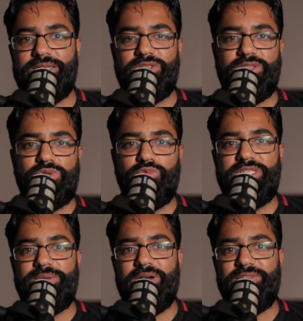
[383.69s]
So this
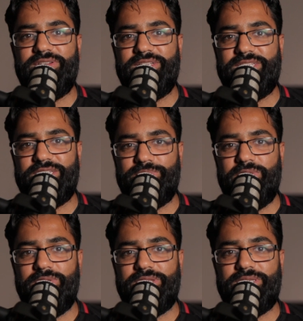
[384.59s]
wasn't my first
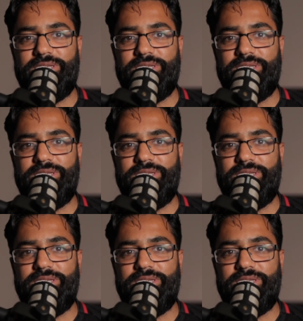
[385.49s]
experience.